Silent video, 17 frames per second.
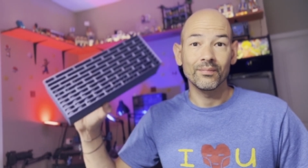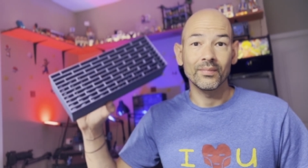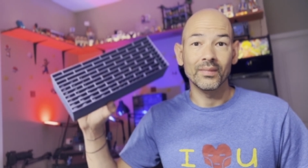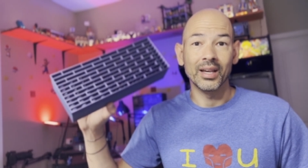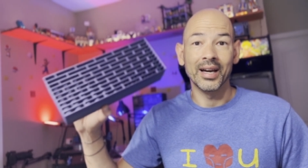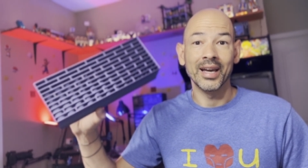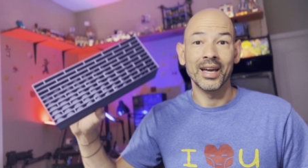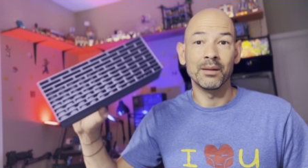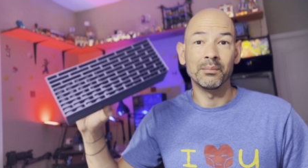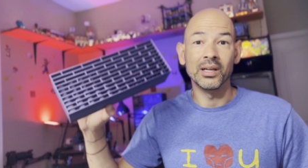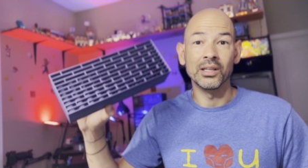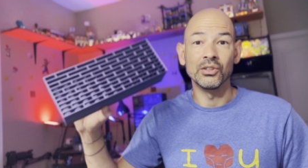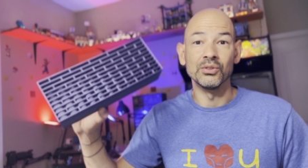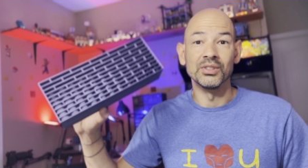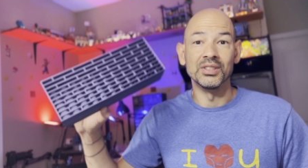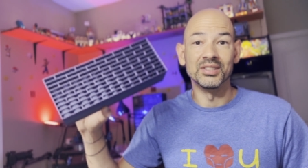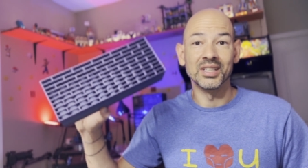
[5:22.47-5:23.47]
I had my new
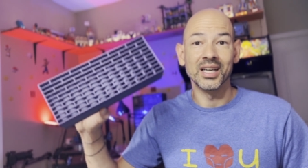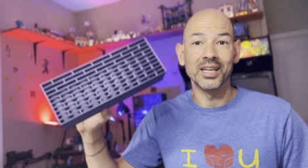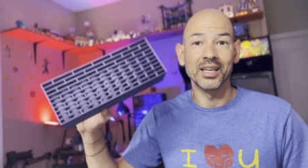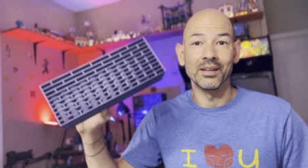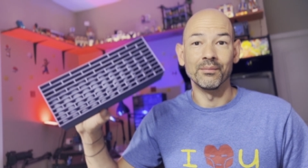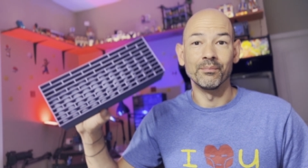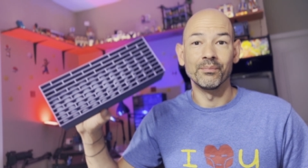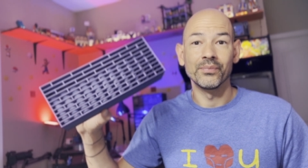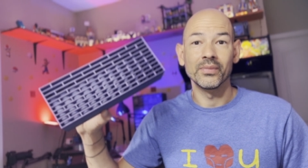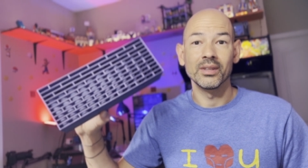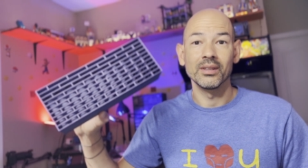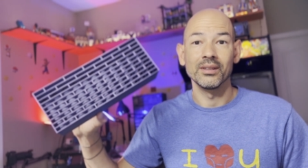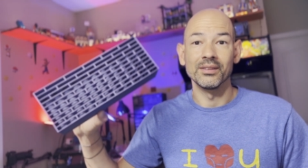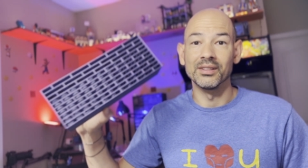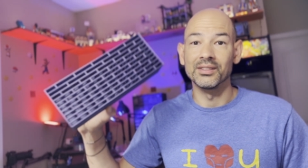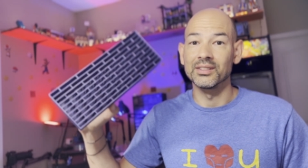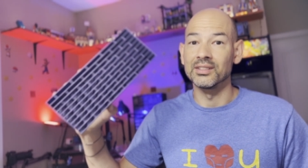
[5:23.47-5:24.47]
design.
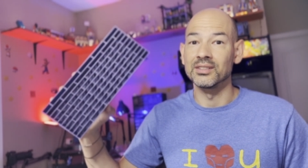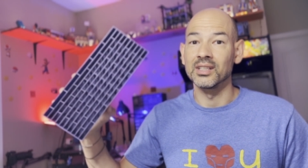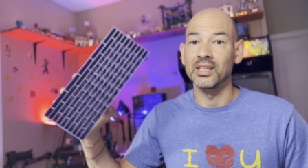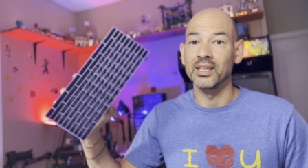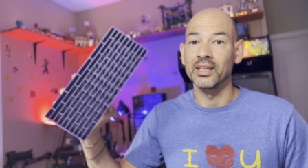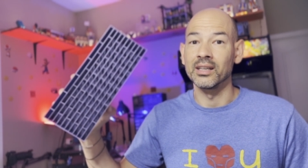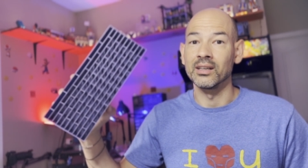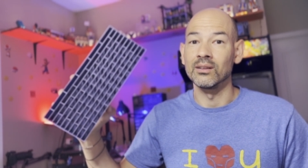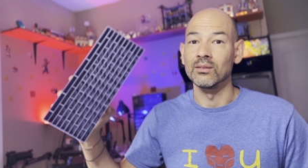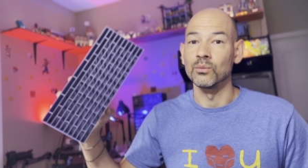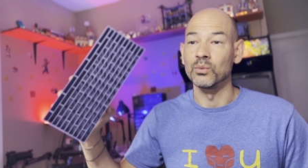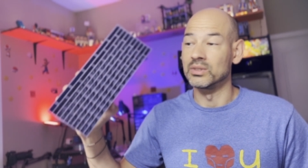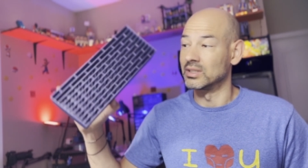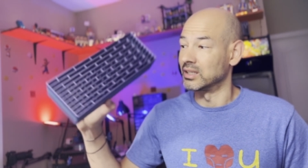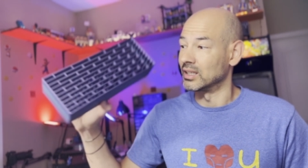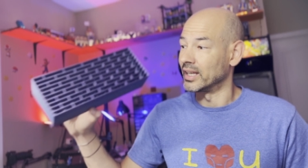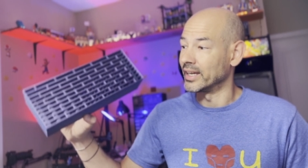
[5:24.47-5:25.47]
This design
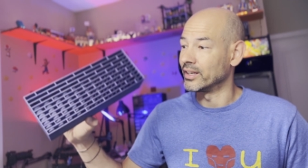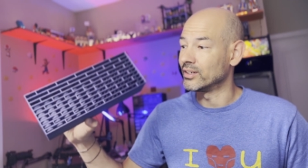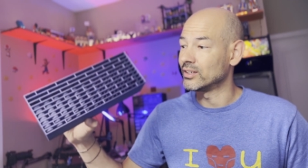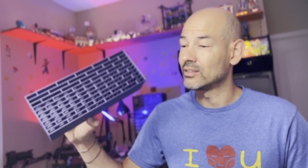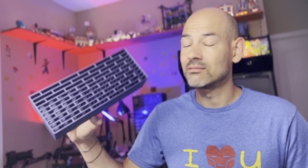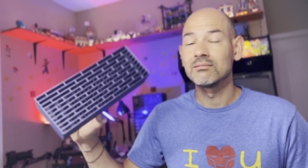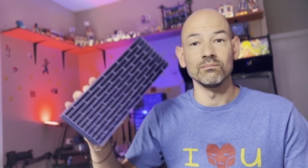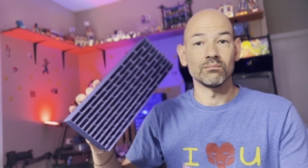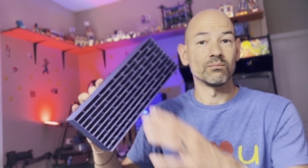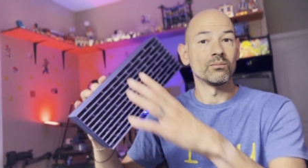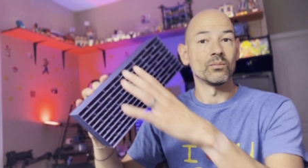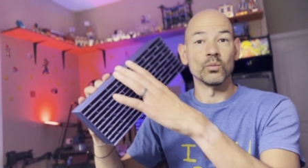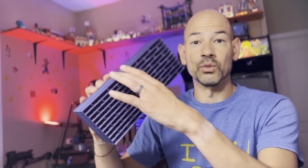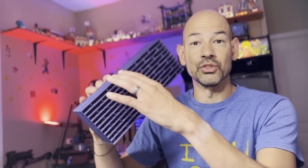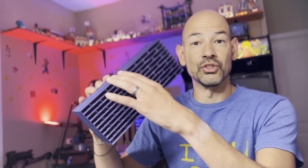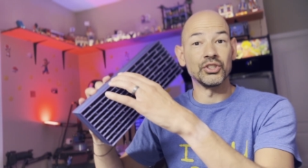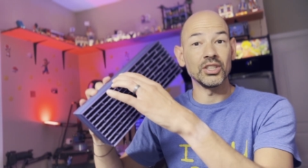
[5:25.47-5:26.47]
was lighter,
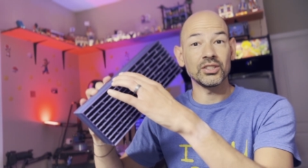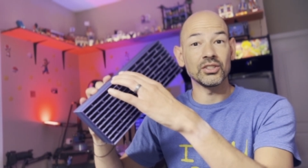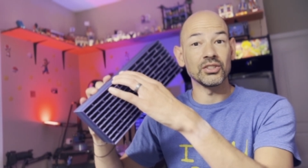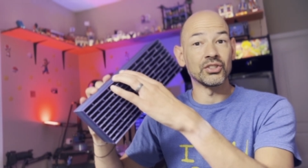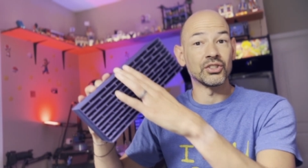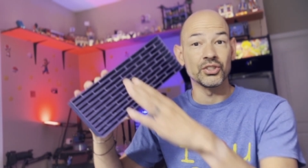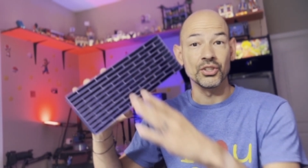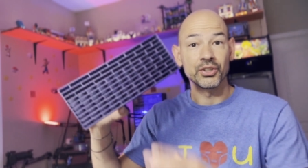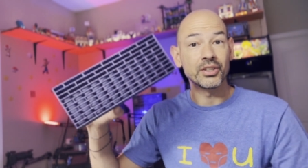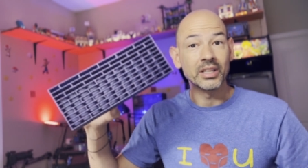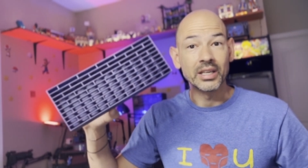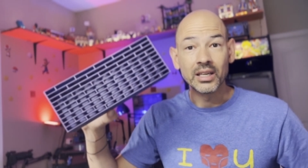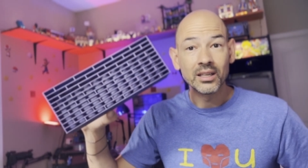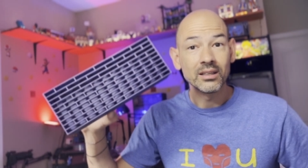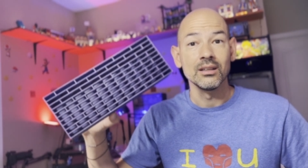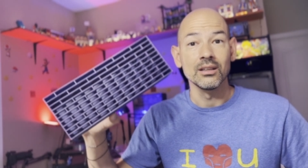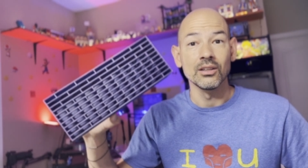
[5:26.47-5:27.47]
was just as sturdy,
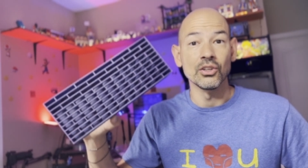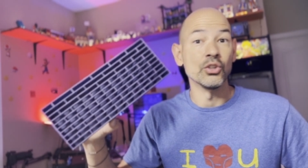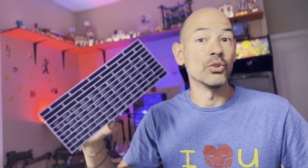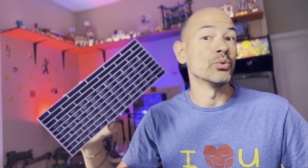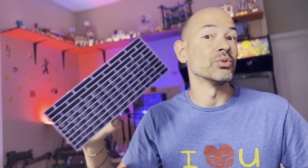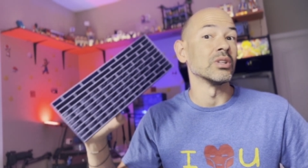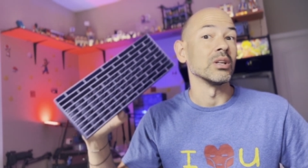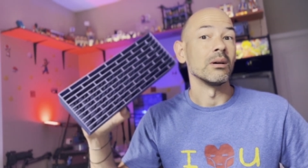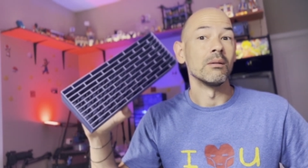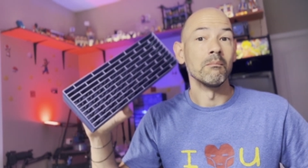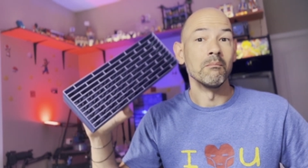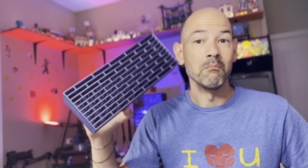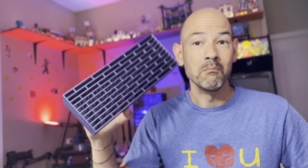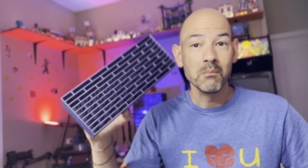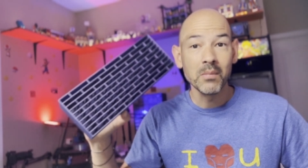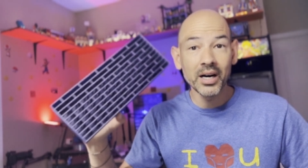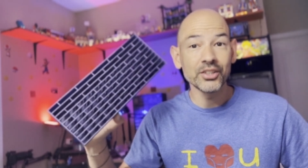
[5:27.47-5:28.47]
used
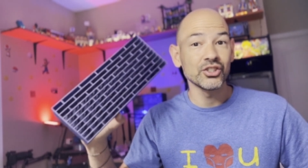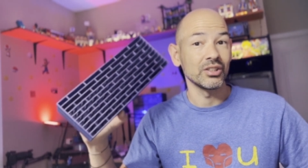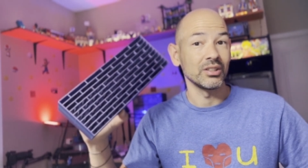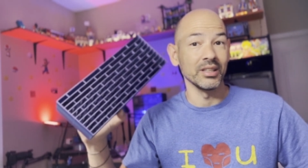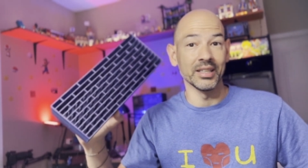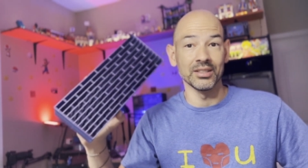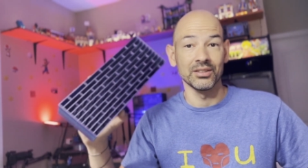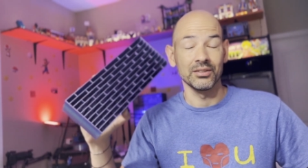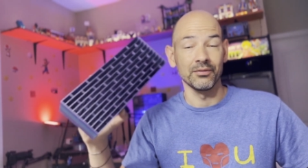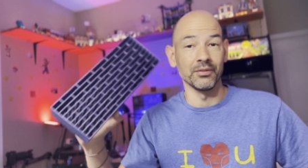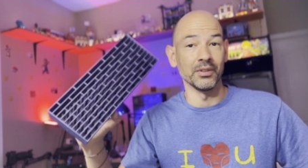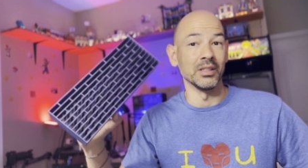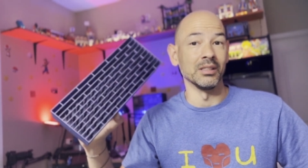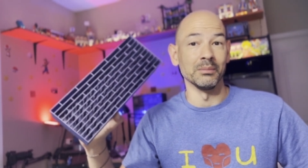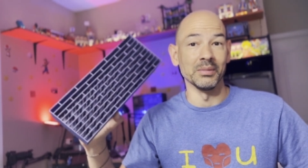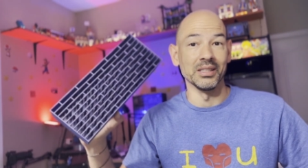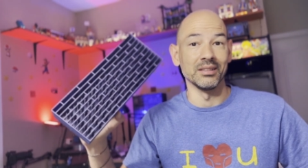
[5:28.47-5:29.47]
much less
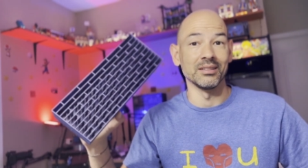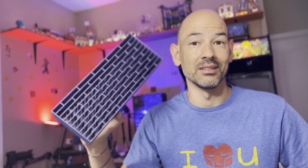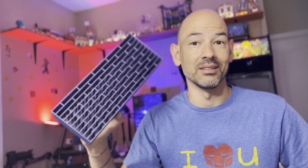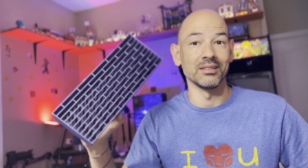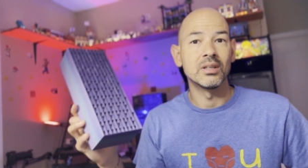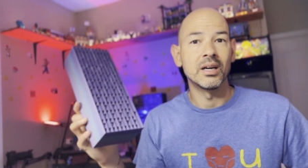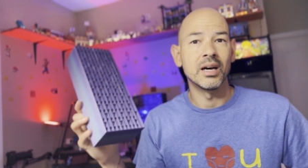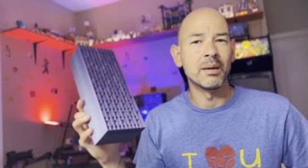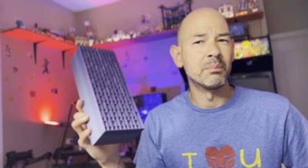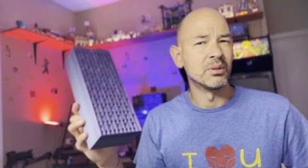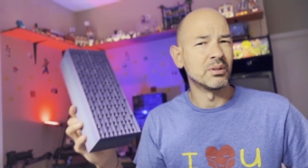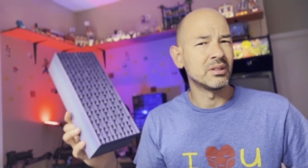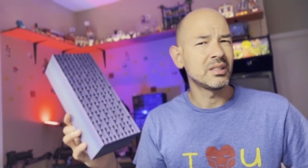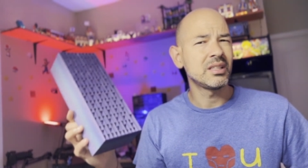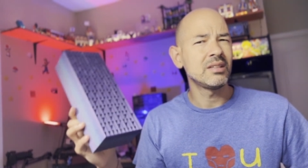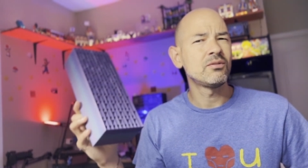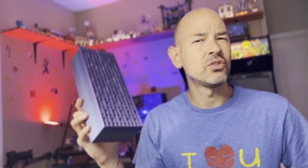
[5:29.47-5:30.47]
filament. I
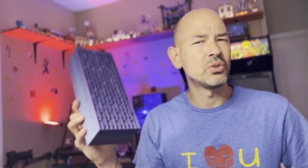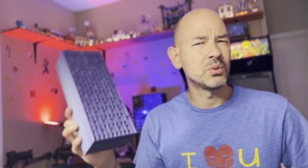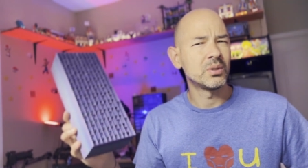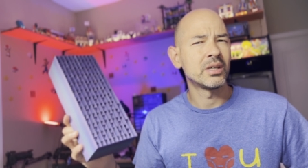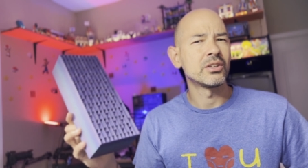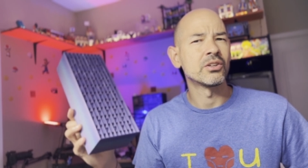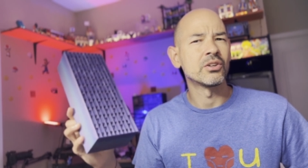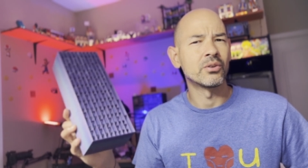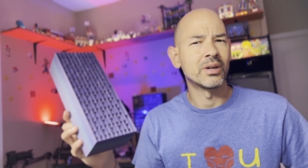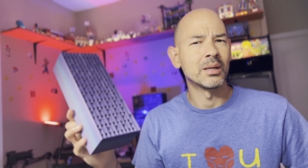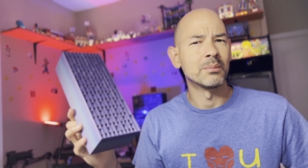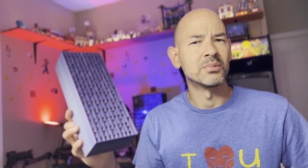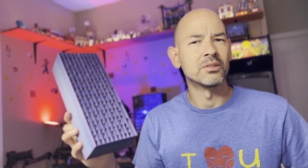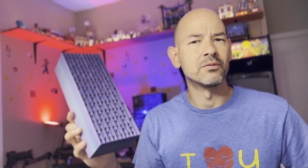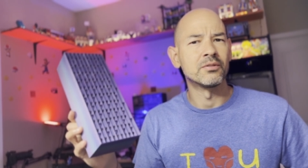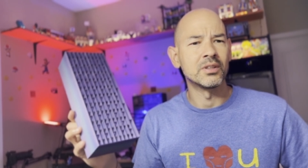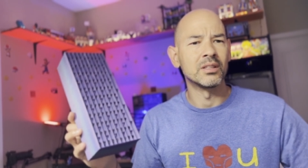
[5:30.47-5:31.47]
believe 200 grams
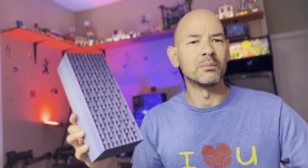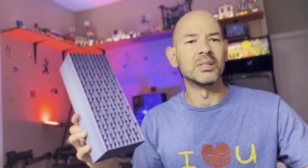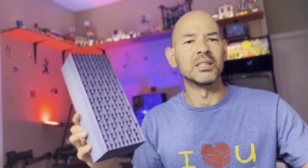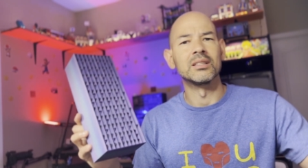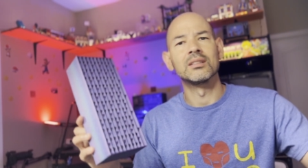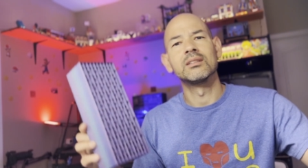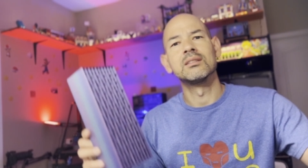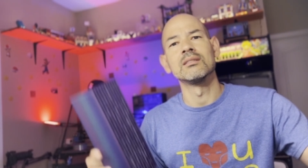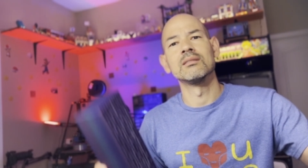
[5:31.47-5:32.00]
of filament